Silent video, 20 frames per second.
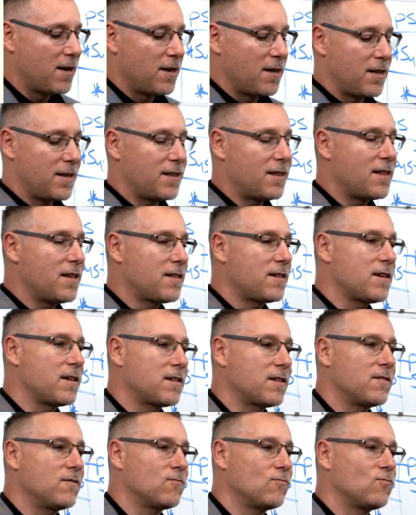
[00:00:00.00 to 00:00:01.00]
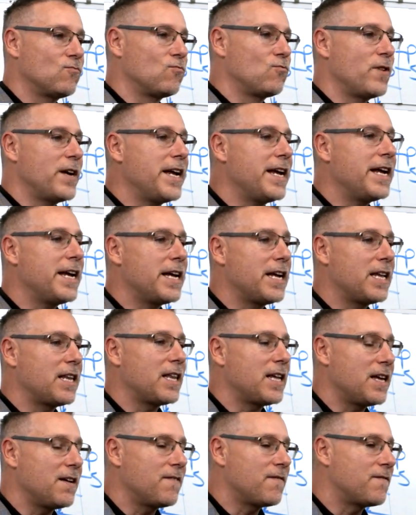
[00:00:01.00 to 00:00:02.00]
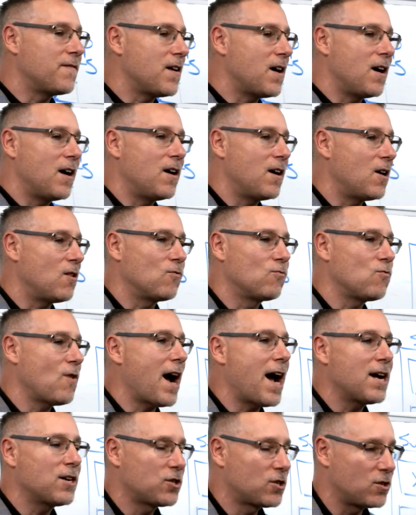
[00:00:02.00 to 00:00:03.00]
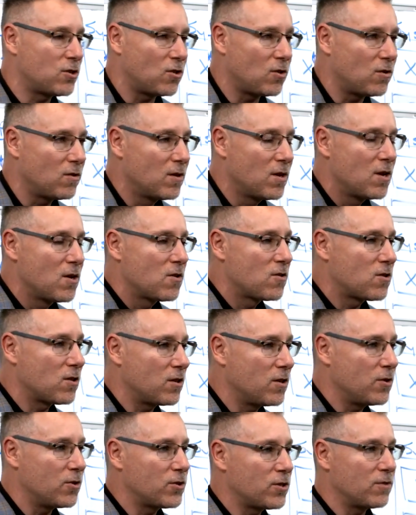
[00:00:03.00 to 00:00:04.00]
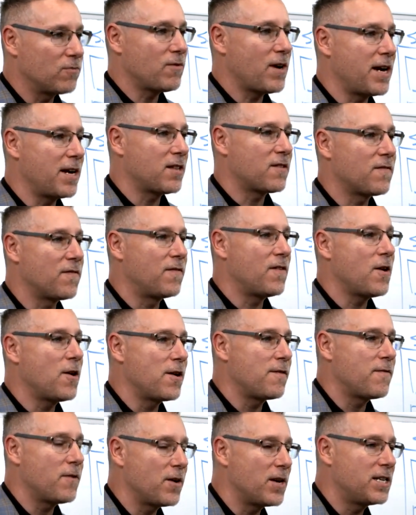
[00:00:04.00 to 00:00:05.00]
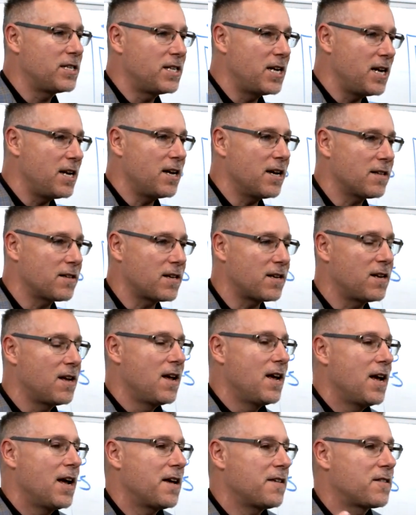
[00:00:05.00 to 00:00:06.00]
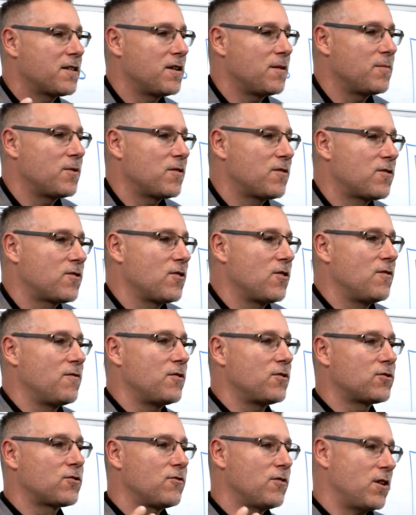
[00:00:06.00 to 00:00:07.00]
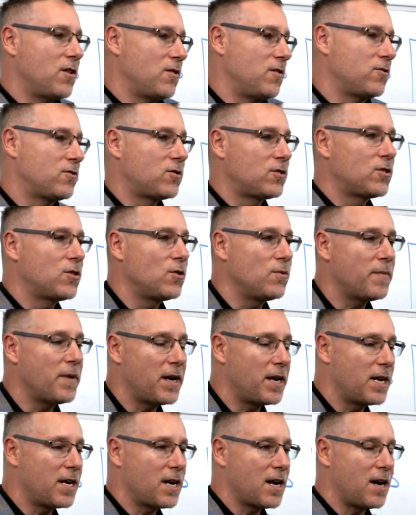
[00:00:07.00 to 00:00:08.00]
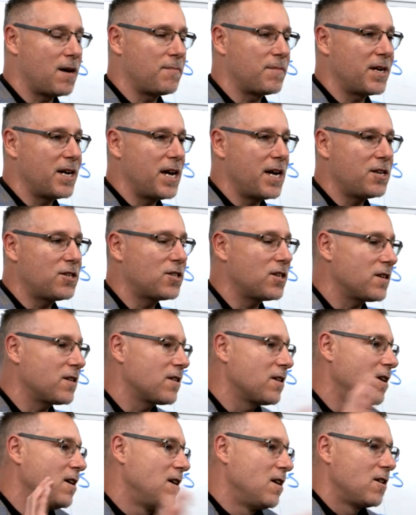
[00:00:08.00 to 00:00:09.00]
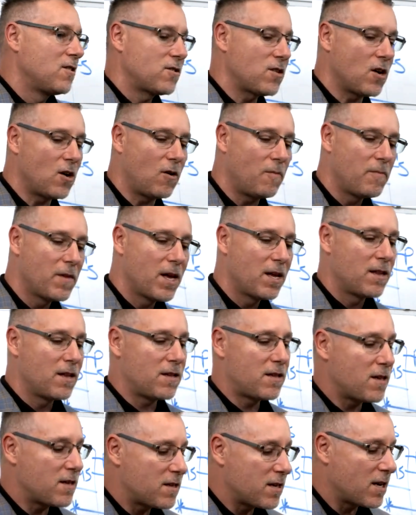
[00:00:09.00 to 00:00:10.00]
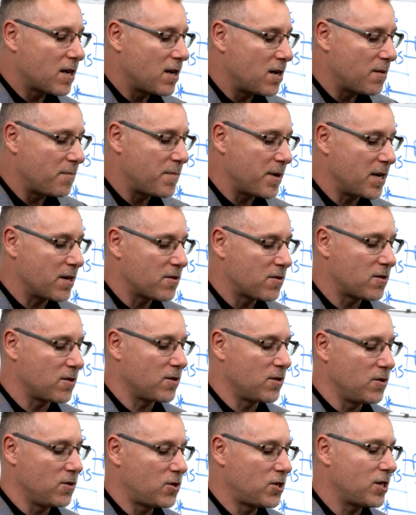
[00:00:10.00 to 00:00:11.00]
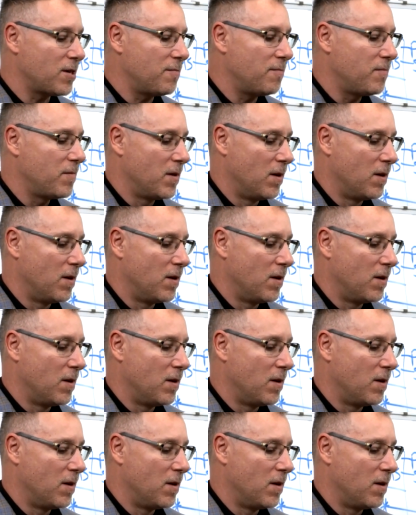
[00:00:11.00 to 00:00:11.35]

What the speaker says: that this isn't really a rational solution, right? It's very, very tedious. And as the number of servers grow, there's too many combinations. So this isn't going to be a solution.